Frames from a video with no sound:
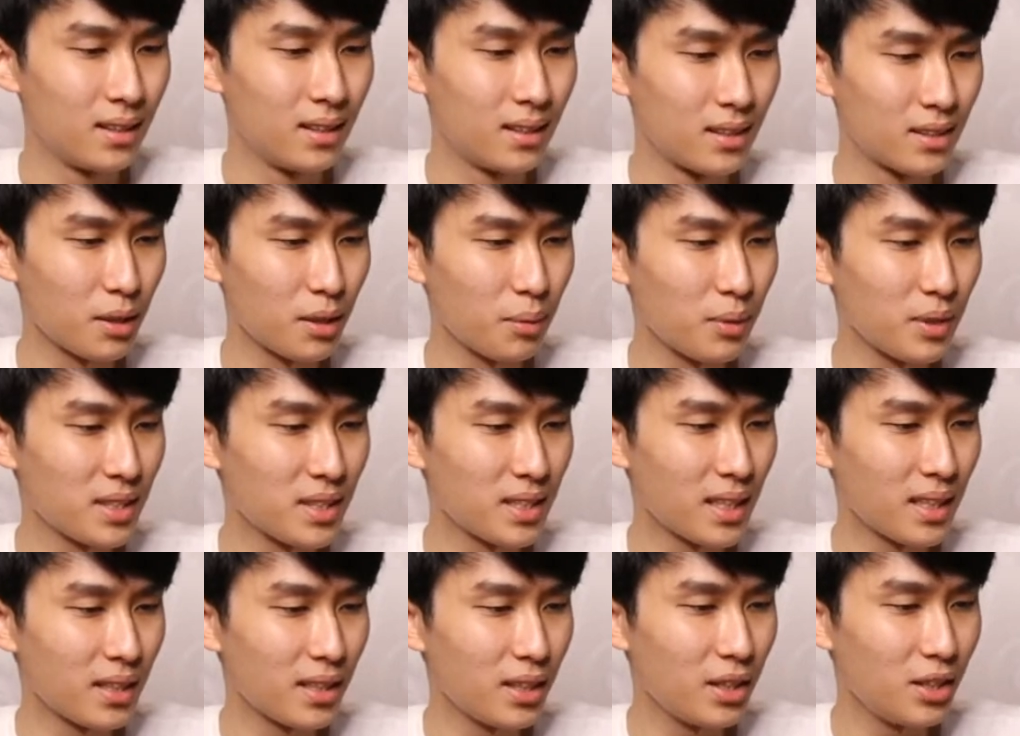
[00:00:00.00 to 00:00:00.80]
Someone
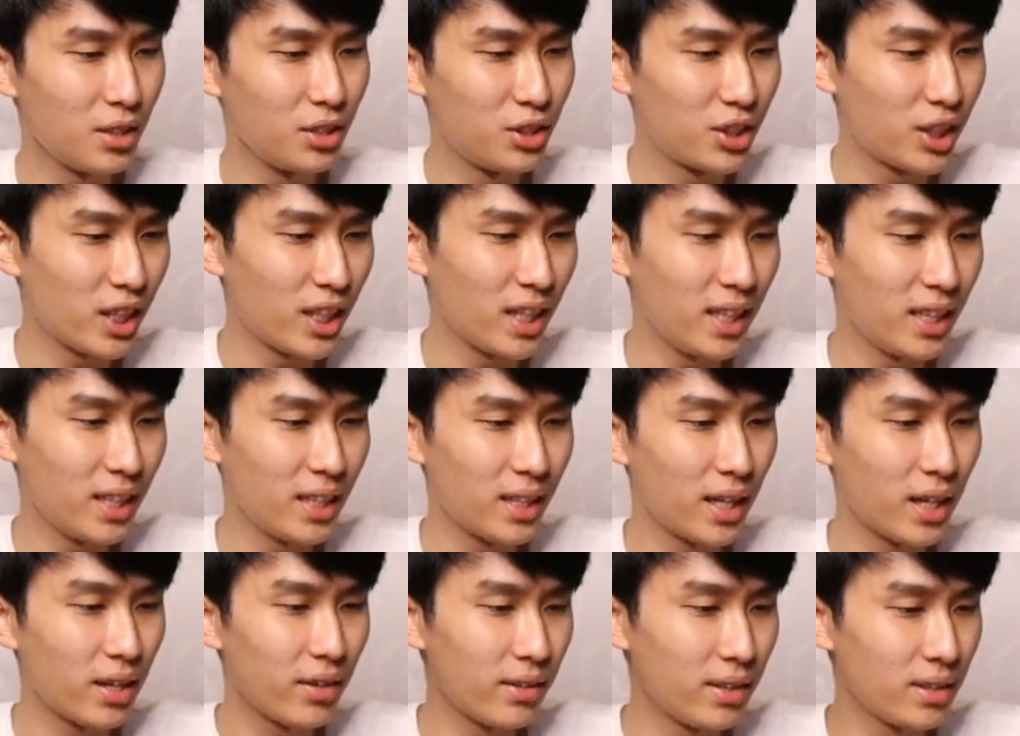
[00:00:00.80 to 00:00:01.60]
said here, Jay,
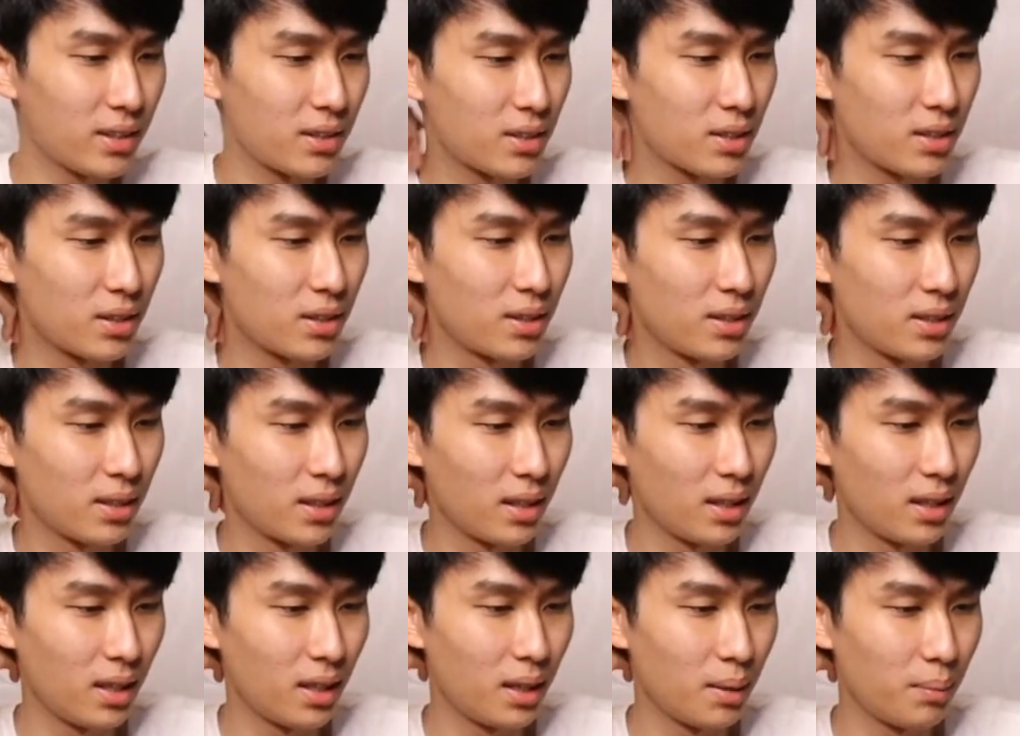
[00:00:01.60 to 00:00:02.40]
Garrett,
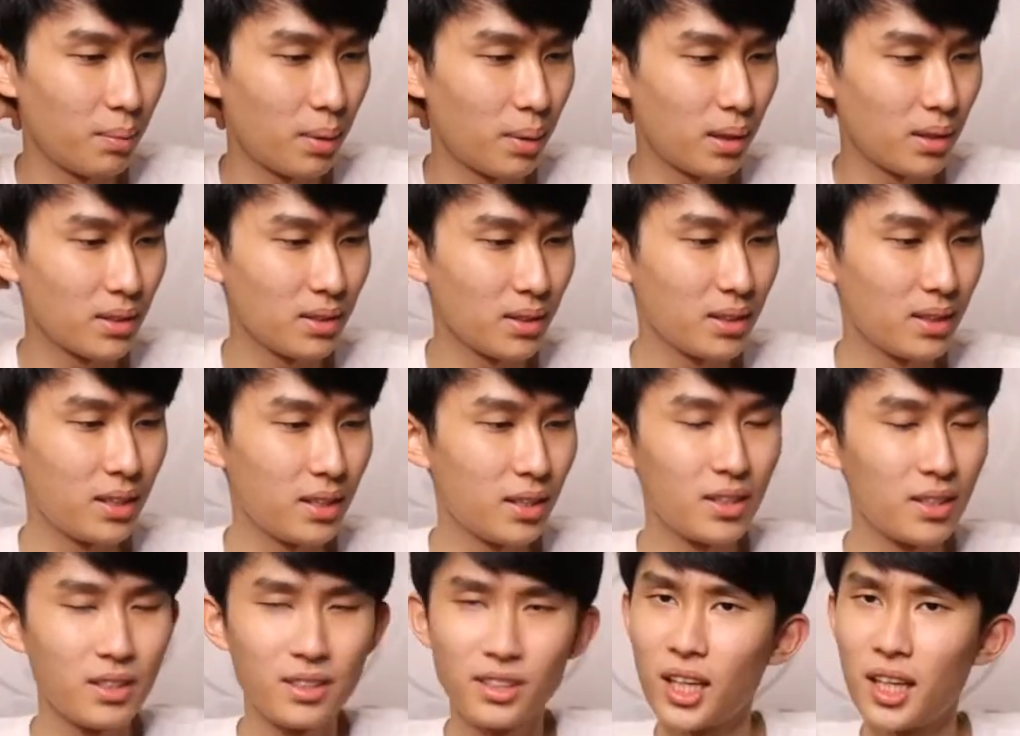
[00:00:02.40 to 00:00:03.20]
Barton
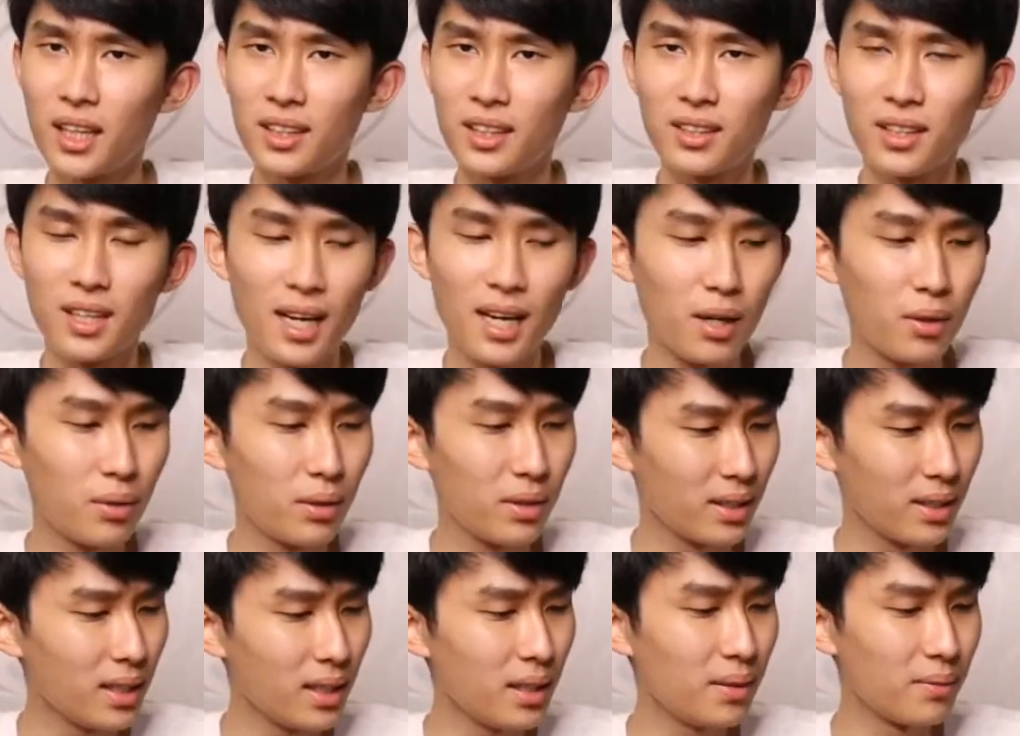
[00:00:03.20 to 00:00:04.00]
here, chat an
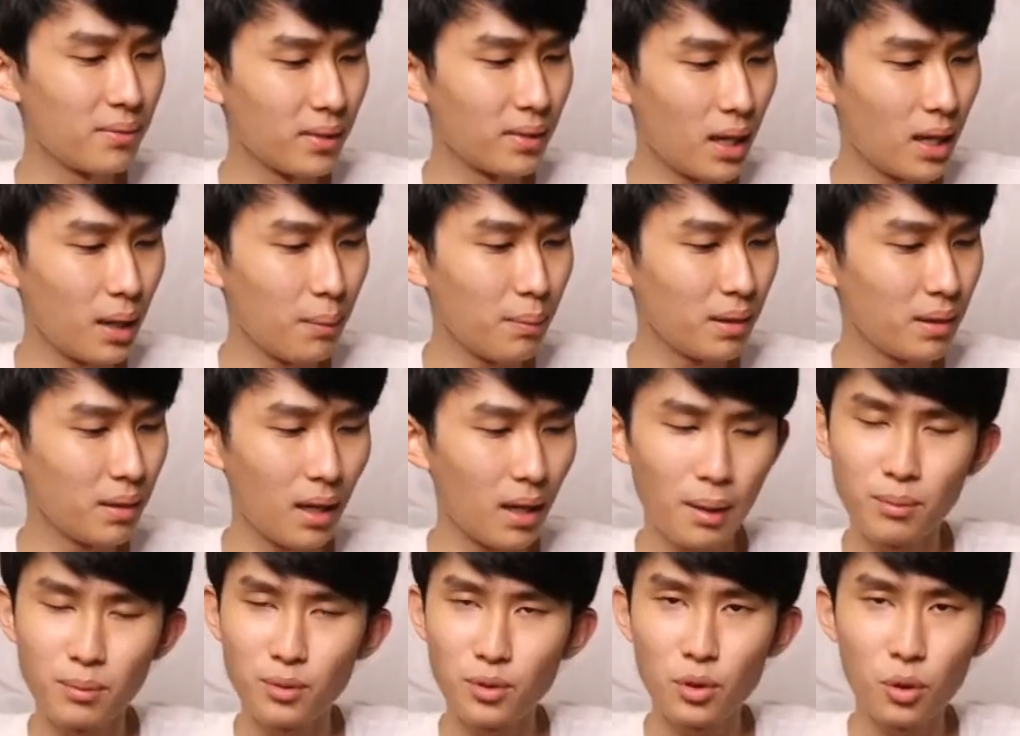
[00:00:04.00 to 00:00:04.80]
hour. Yeah, I mean,
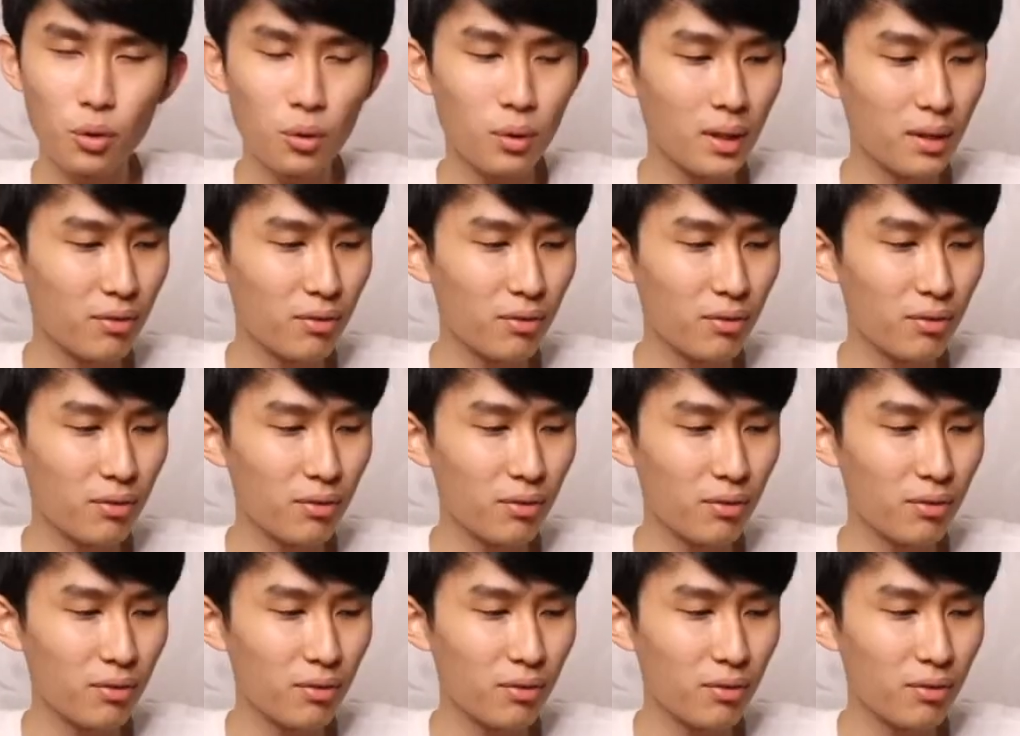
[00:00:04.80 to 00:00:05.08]
I'm totally